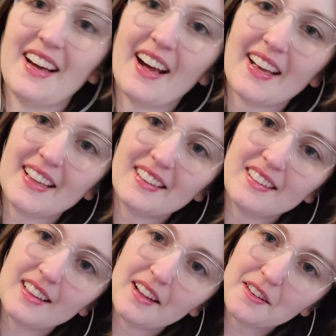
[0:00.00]
I
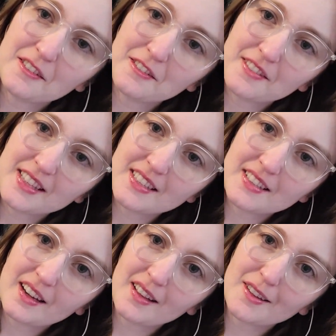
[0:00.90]
love this
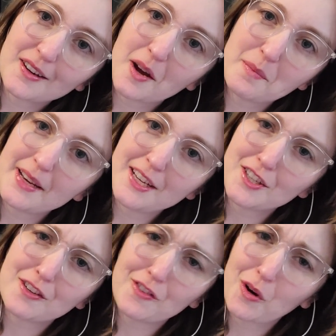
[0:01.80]
color
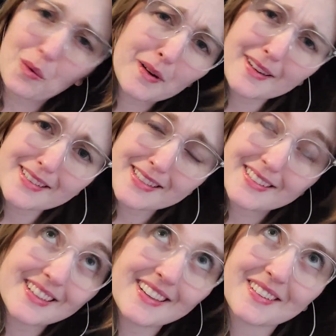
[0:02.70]
combination, of course.
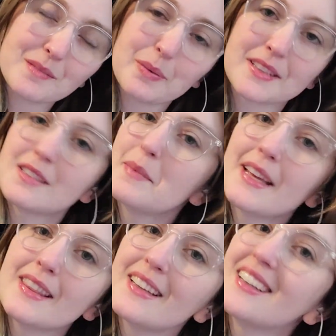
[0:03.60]
You know, puts me
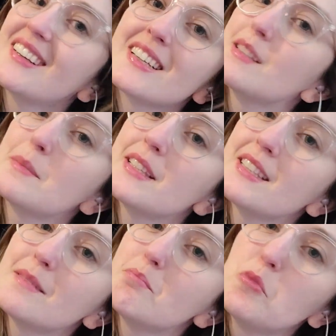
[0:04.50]
in the
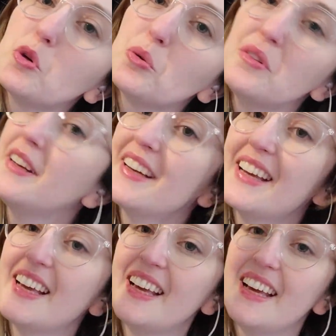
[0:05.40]
Christmas mood.
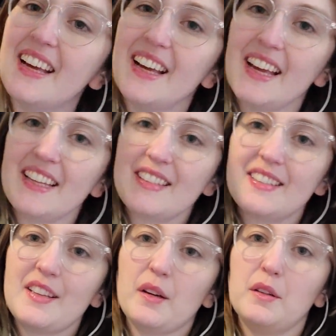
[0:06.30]
And
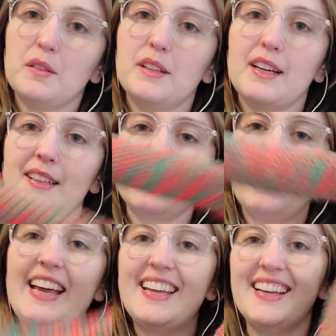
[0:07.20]
so,
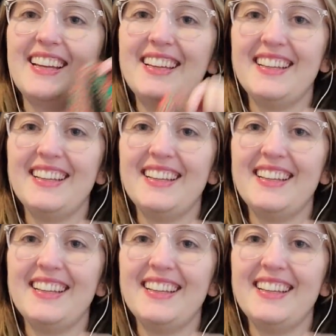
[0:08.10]
okay,